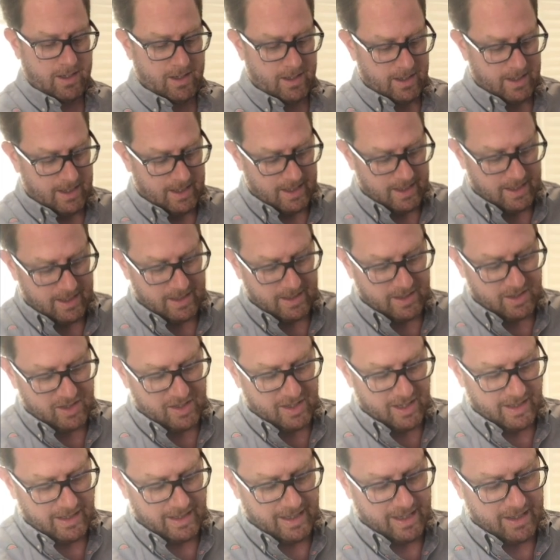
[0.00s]
in
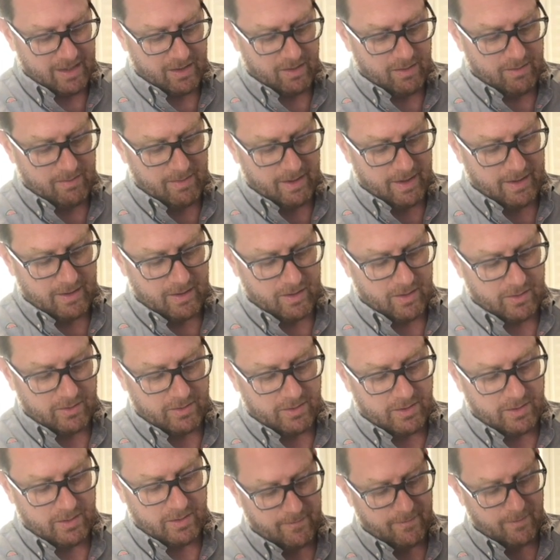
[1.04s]
San Diego, my
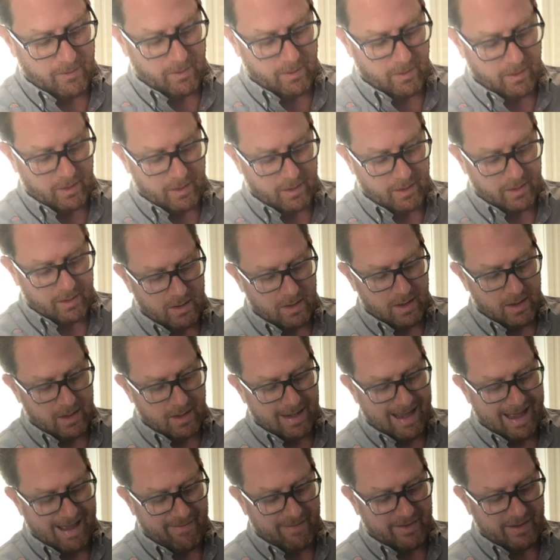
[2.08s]
go-to for
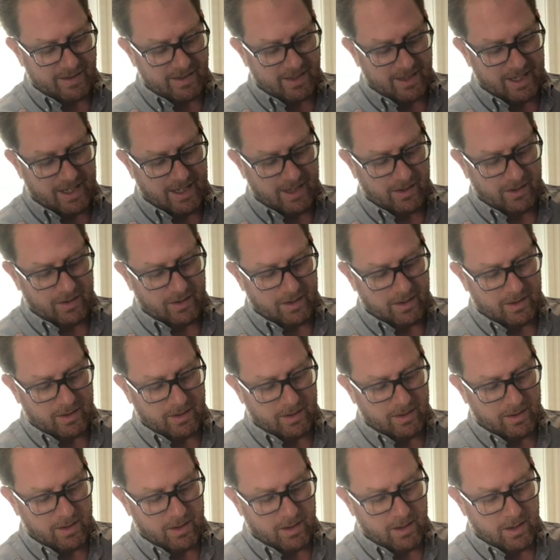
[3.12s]
having tequila
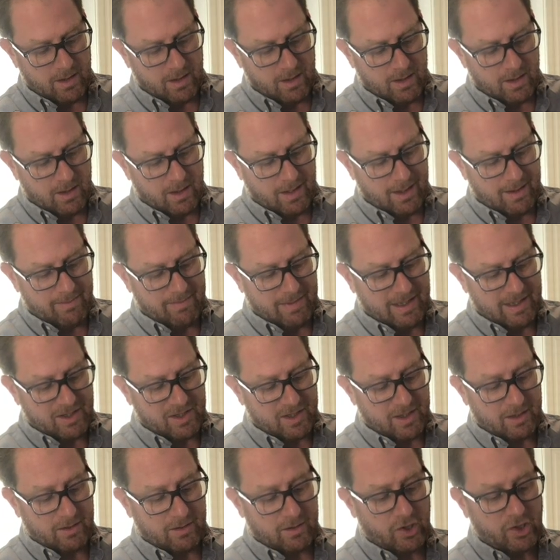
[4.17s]
and
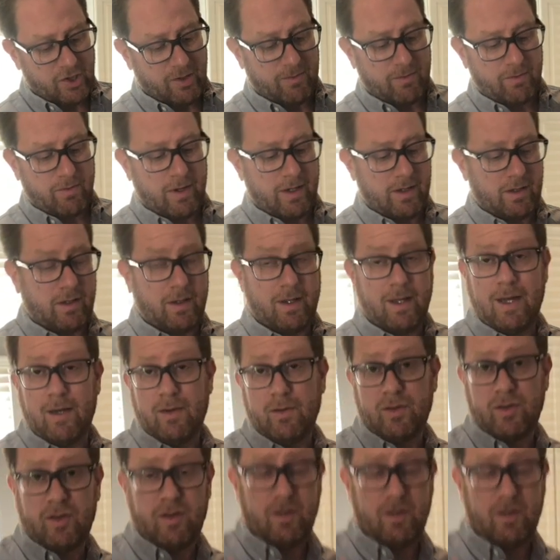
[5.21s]
mezcal shipped right to the house.